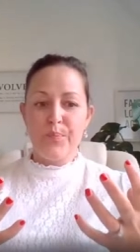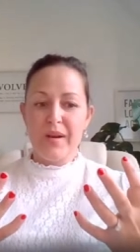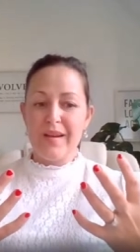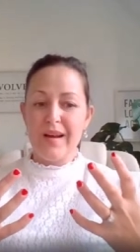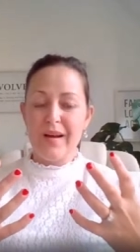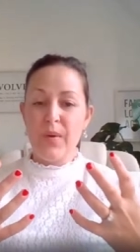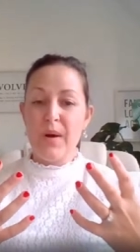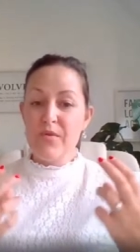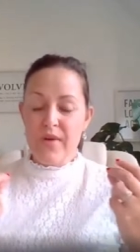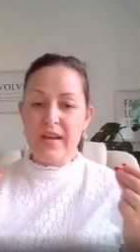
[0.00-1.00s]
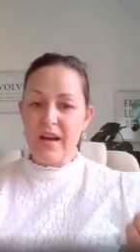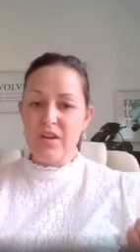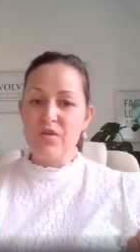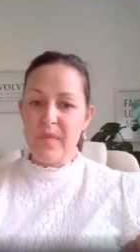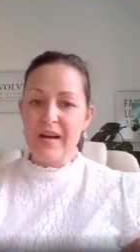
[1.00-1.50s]
But when we're running a
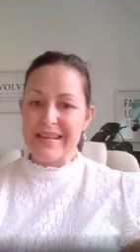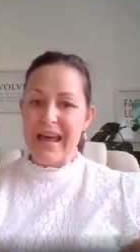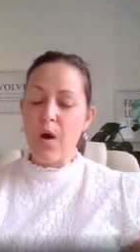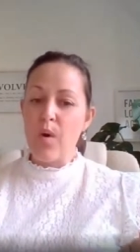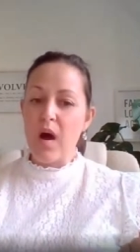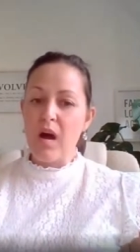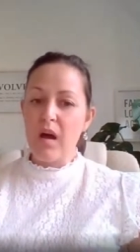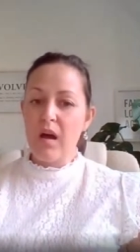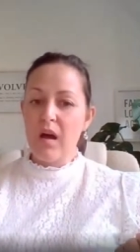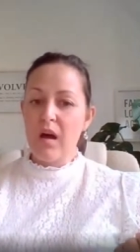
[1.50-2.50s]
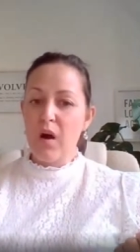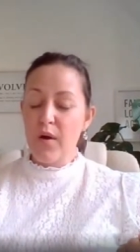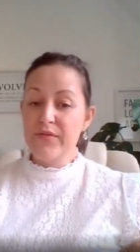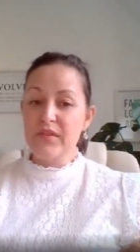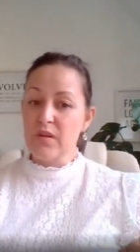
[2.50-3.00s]
hundred miles an hour,
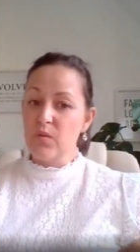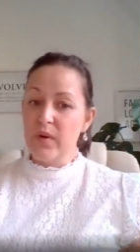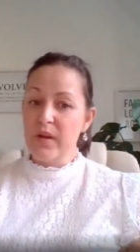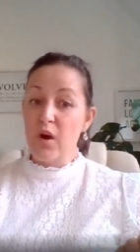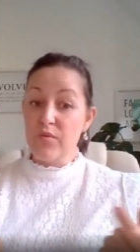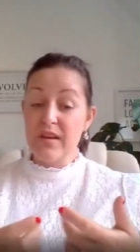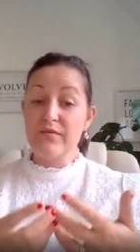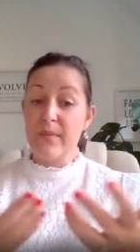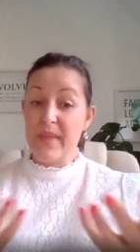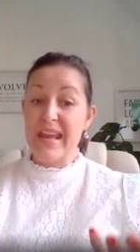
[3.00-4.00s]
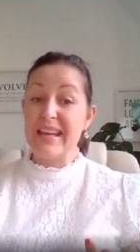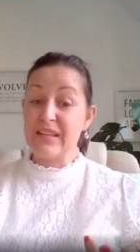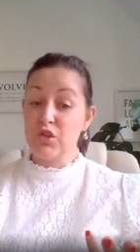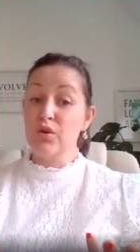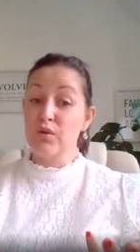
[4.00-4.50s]
often we are running from that
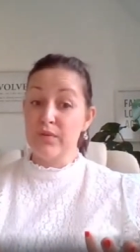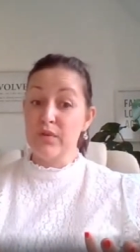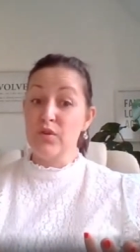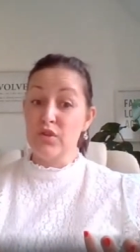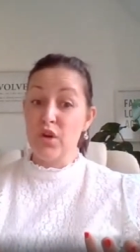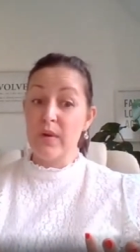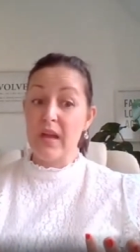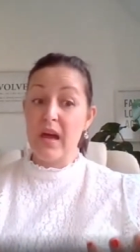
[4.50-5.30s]
external view, don't we?